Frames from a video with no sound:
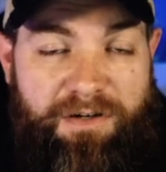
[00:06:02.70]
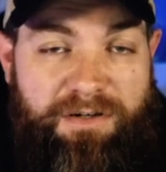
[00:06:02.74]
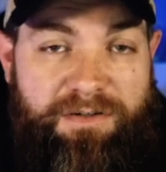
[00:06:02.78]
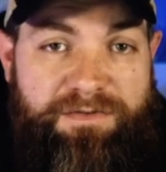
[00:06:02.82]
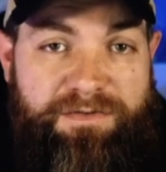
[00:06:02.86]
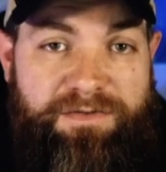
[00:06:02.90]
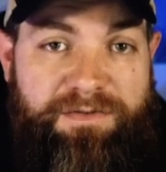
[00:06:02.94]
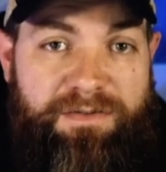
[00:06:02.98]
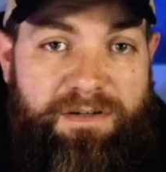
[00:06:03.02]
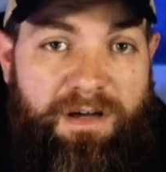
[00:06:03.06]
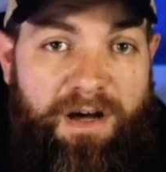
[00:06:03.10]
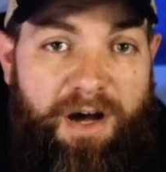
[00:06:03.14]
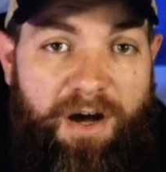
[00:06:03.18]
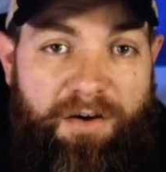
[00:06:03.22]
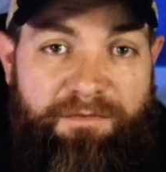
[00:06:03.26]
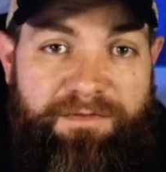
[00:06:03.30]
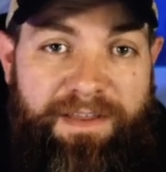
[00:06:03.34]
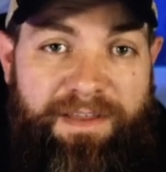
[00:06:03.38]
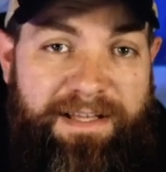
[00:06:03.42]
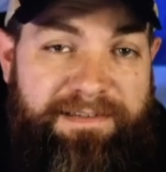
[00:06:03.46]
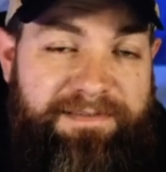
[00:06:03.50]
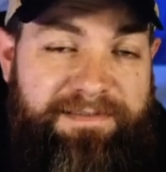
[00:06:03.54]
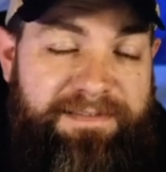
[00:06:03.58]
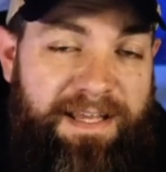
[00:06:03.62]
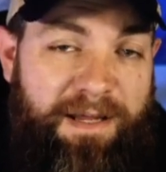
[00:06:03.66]
stars of
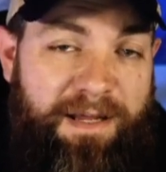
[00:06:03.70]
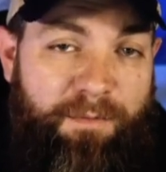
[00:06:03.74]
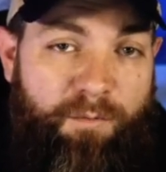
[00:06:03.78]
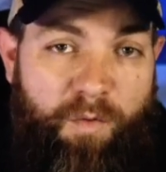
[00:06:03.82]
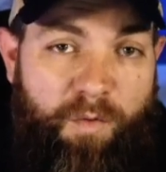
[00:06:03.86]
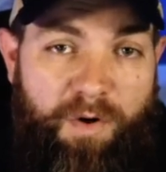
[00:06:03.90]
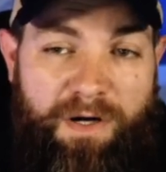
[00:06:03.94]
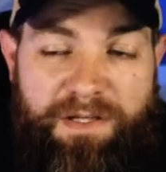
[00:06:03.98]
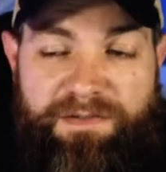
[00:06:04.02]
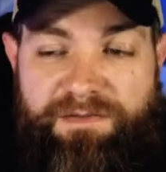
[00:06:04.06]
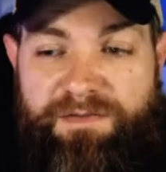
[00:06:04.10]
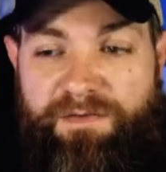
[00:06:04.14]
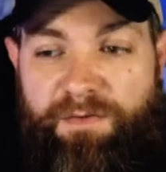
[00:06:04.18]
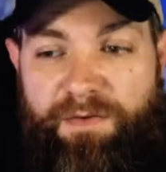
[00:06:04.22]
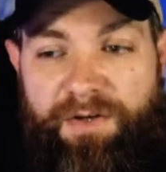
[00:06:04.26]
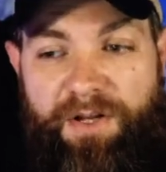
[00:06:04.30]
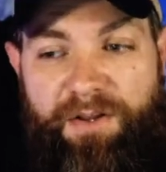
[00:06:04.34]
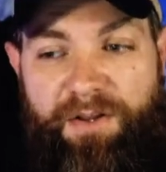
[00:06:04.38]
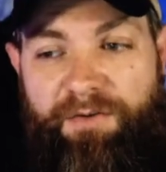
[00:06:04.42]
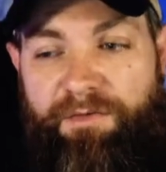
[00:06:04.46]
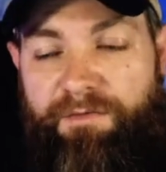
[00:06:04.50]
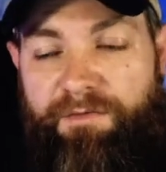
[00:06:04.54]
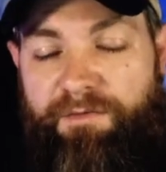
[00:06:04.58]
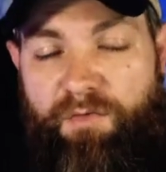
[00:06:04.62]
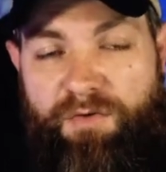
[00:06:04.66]
that same one, so
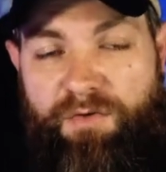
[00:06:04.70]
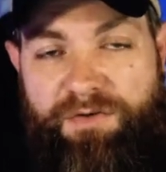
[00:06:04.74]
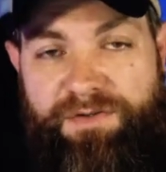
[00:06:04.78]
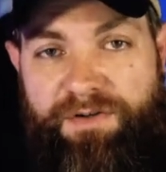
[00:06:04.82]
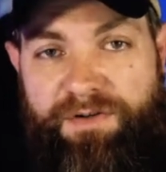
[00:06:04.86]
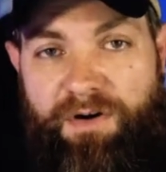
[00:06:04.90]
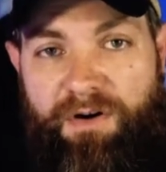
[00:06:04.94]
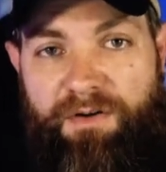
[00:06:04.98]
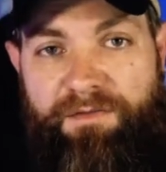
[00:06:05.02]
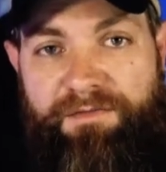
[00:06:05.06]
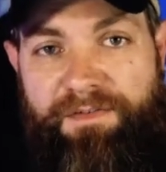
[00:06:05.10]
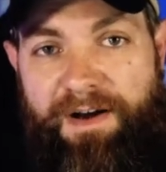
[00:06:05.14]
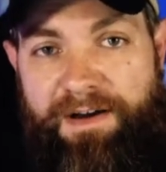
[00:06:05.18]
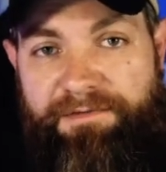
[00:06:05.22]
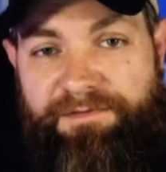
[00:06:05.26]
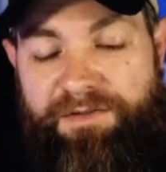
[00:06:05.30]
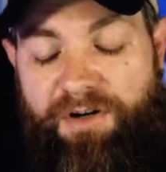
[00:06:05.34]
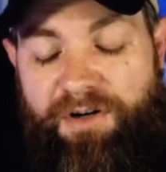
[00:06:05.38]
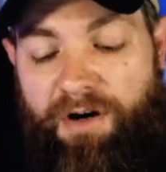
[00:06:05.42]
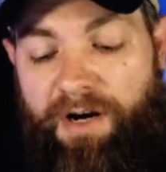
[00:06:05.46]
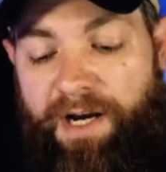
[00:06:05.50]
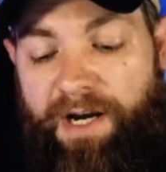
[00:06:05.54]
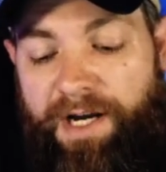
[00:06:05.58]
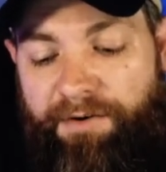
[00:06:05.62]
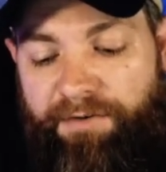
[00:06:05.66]
another 4-star or
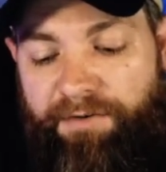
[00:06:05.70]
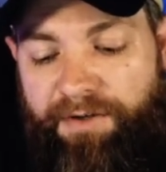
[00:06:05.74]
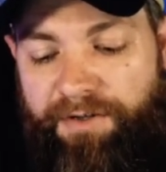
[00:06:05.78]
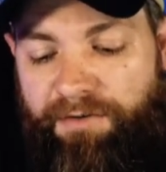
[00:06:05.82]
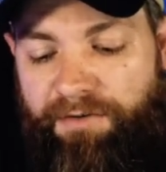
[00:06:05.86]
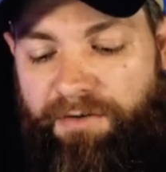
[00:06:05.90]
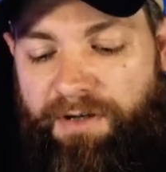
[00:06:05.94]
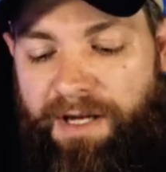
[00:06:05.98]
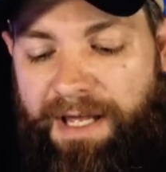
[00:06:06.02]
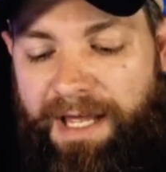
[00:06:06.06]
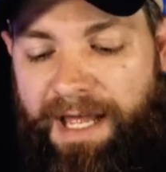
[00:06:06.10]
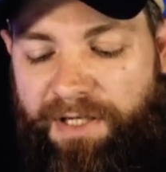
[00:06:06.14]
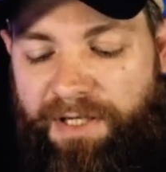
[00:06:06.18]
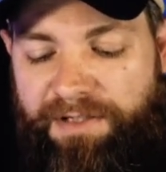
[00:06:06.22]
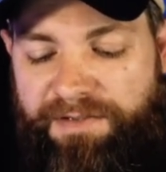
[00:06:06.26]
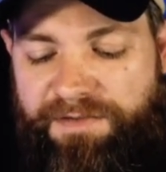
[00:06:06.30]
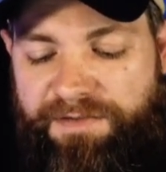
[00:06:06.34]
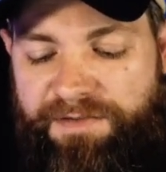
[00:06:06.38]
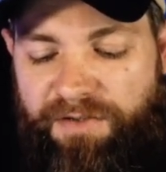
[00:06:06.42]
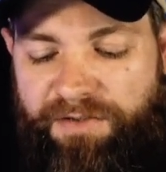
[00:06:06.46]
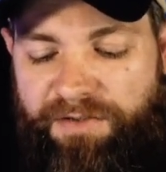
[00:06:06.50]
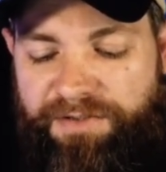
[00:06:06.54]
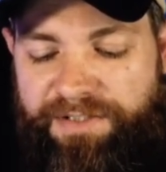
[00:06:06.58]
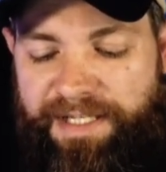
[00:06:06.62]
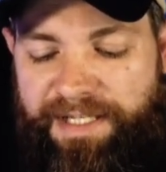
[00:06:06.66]
5-star aerial, I'm gonna
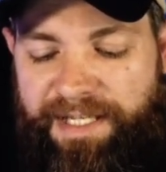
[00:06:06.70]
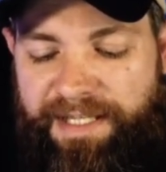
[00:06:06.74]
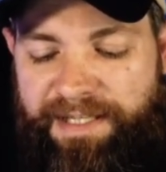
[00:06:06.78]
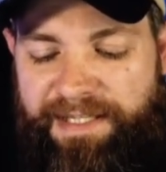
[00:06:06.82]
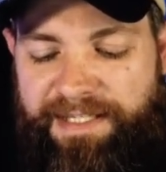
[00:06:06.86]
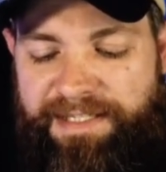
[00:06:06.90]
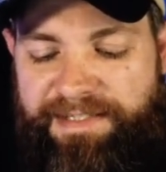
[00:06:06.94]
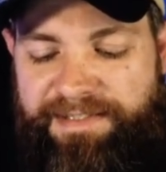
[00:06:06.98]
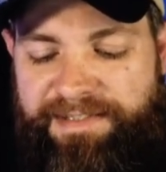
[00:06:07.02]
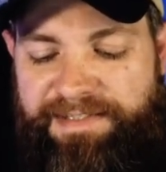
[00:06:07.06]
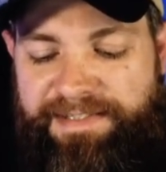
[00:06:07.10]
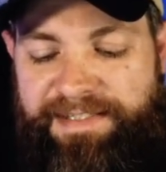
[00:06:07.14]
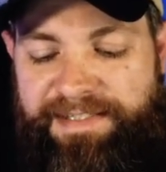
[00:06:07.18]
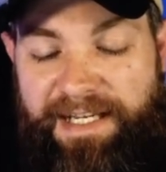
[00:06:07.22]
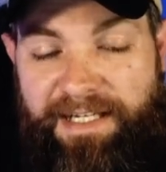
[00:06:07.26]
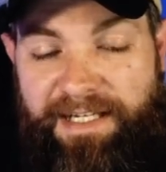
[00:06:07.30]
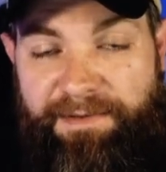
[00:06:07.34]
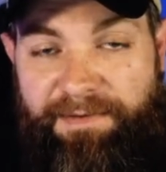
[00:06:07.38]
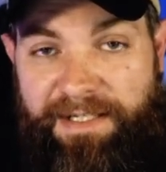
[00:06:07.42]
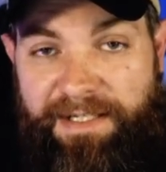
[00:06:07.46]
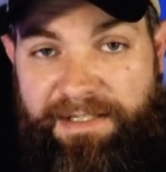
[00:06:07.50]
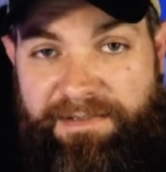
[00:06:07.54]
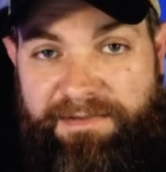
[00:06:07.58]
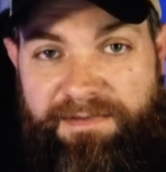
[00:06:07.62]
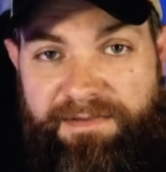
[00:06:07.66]
start to get these
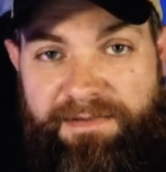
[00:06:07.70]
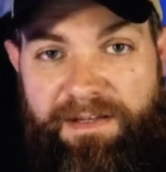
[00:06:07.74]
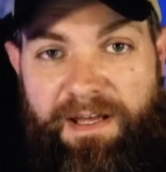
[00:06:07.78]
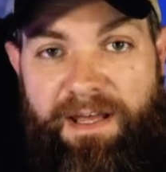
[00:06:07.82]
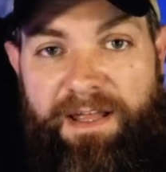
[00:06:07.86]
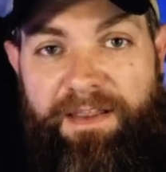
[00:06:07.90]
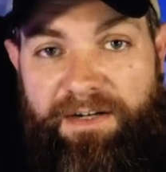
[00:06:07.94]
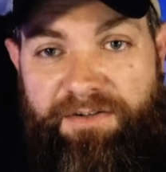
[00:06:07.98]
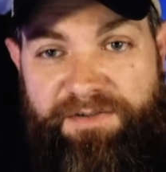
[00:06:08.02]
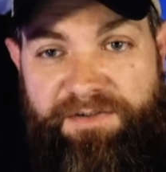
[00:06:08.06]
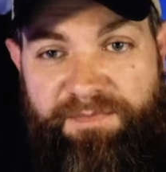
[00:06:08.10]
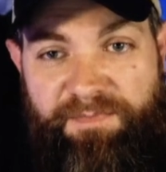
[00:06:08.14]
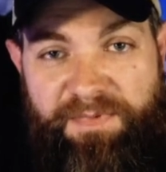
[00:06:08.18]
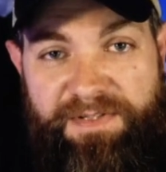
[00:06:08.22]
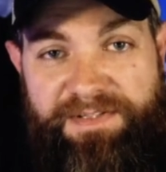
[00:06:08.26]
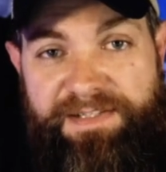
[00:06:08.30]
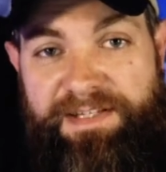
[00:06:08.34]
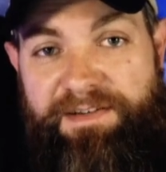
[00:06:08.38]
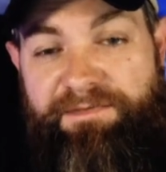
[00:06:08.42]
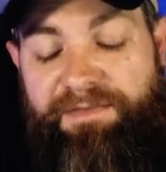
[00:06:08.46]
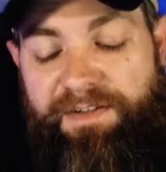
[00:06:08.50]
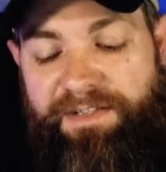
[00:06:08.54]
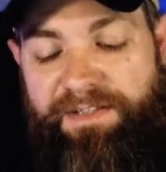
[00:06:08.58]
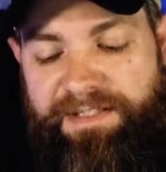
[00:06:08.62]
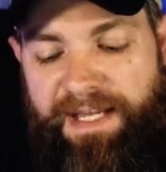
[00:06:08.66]
signets that are
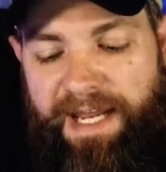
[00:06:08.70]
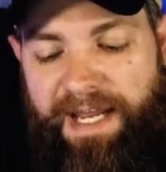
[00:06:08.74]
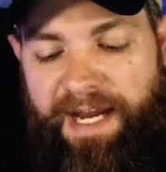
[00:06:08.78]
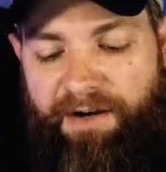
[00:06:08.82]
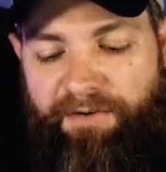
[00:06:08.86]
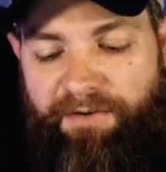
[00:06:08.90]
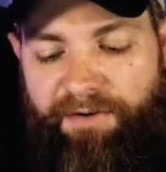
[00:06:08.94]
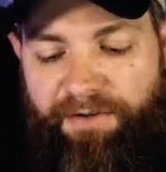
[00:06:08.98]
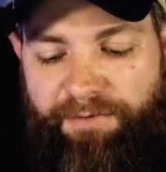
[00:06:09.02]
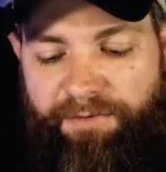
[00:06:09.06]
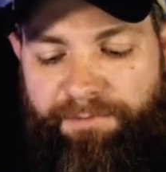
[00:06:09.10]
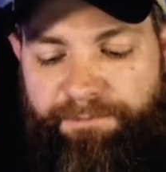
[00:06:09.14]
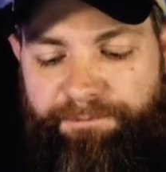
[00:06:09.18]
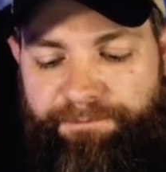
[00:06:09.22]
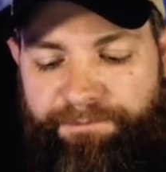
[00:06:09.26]
specific to Ariel,